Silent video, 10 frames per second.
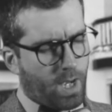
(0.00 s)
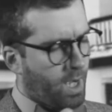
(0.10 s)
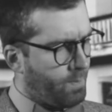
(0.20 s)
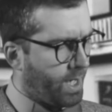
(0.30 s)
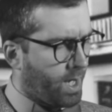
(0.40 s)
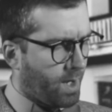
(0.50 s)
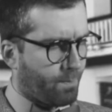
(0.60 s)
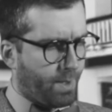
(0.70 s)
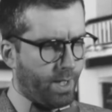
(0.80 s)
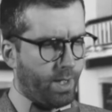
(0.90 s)
I may
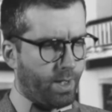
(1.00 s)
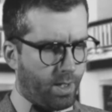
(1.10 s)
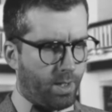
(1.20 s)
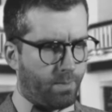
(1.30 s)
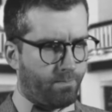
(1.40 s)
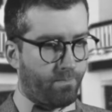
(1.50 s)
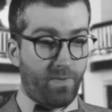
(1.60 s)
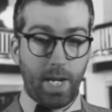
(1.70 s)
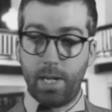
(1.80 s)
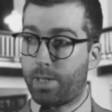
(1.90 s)
not be a
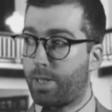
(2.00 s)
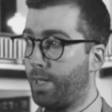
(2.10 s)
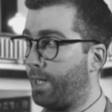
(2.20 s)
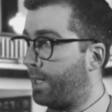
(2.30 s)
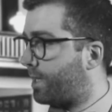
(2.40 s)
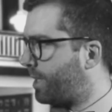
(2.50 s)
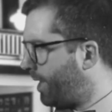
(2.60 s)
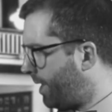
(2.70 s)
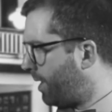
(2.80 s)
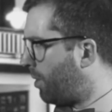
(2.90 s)
fancy
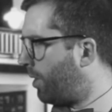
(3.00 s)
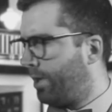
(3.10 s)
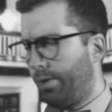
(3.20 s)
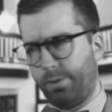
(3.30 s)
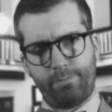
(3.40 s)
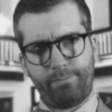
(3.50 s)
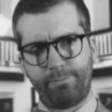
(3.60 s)
city lawyer.